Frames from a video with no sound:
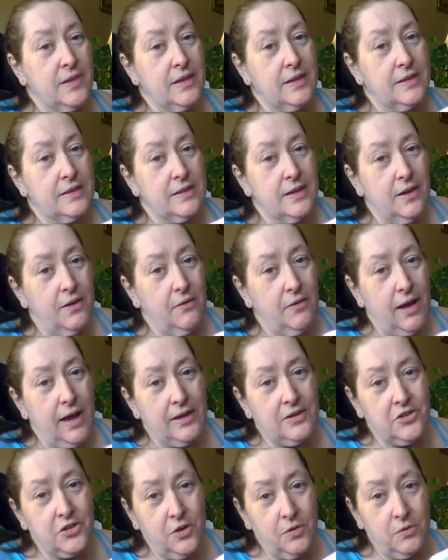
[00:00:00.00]
so I
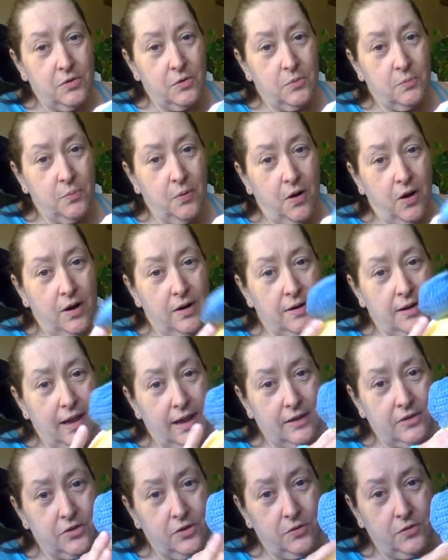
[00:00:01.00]
showed you
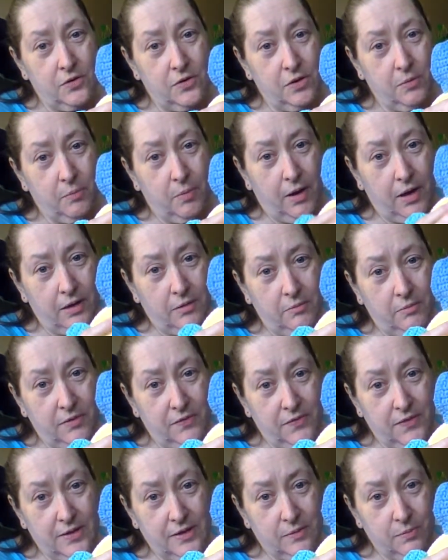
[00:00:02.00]
the bottom
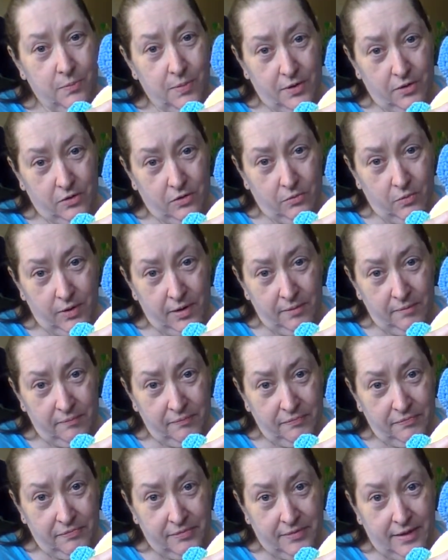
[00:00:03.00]
of this bigger one.
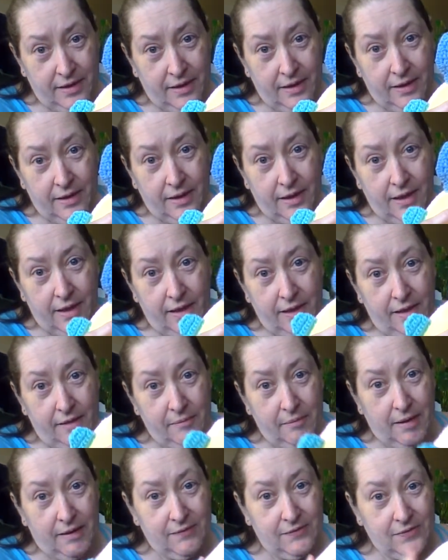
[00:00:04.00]

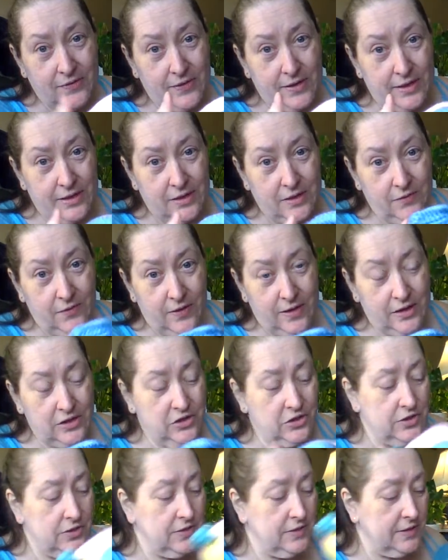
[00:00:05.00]
I've since
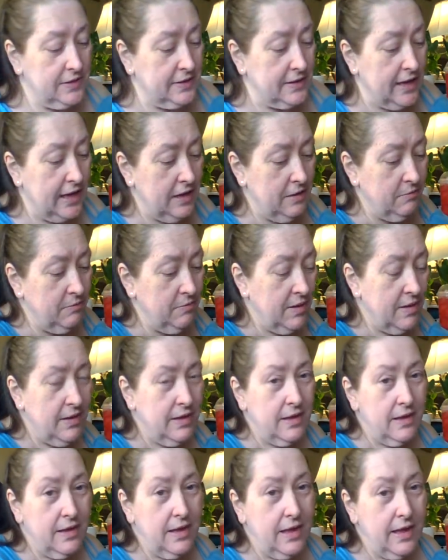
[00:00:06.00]
finished it the same
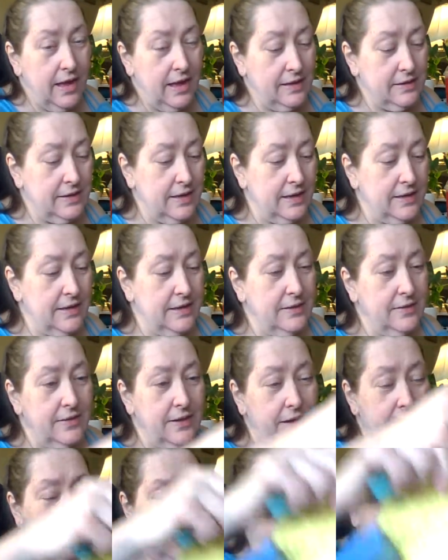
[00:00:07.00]
as I did
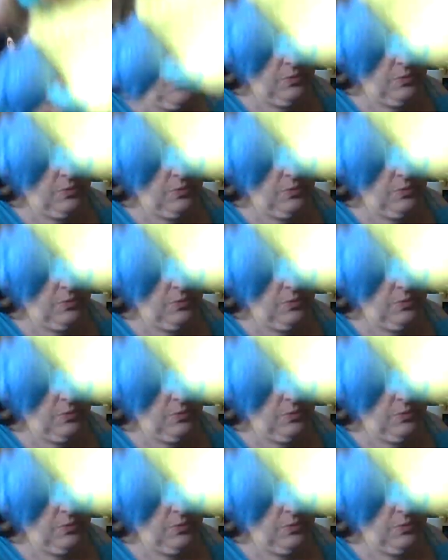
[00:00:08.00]
the other